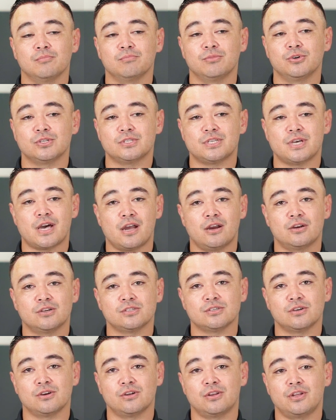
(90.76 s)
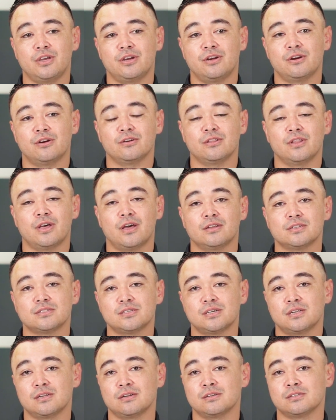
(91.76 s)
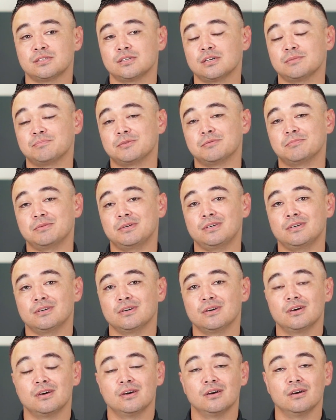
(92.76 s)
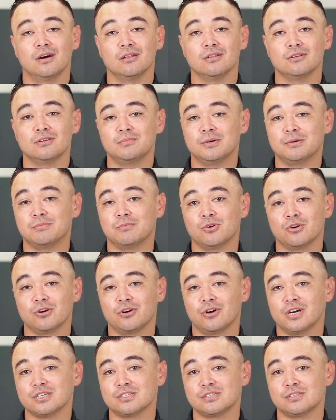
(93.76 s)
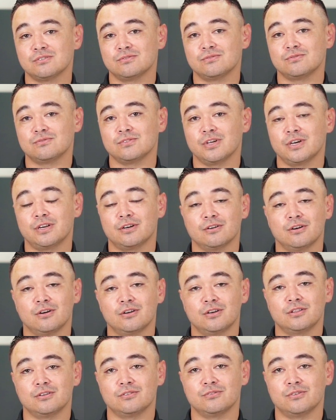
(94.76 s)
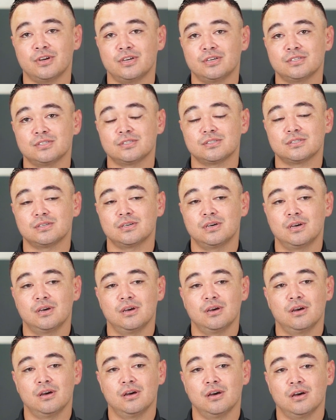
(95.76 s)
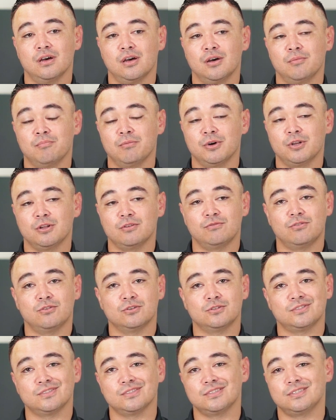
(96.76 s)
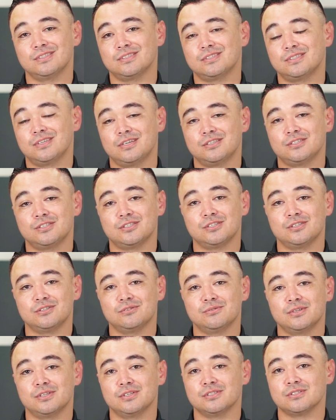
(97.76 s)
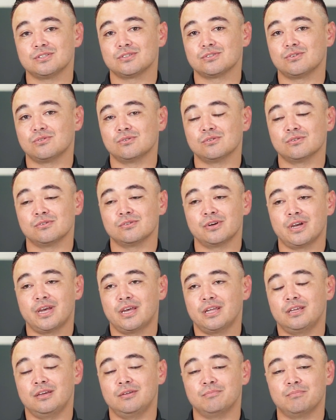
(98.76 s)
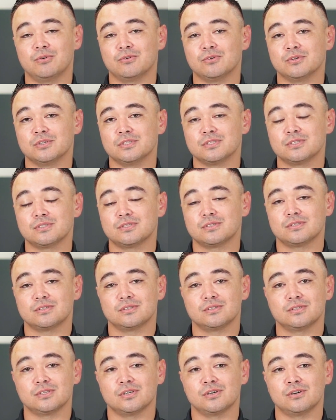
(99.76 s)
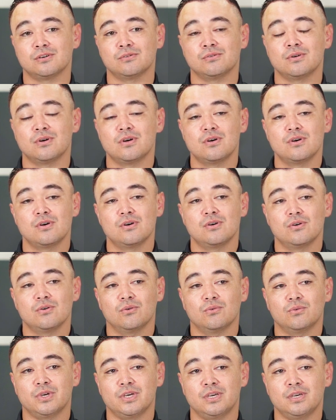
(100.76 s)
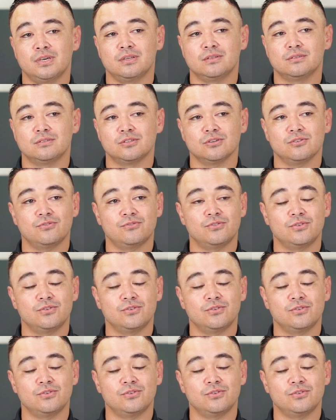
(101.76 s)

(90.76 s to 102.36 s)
put tires on here, and that set us up to be a little bit more aggressive later on in the race. But unfortunately, in stage two, we didn't score any points. So we took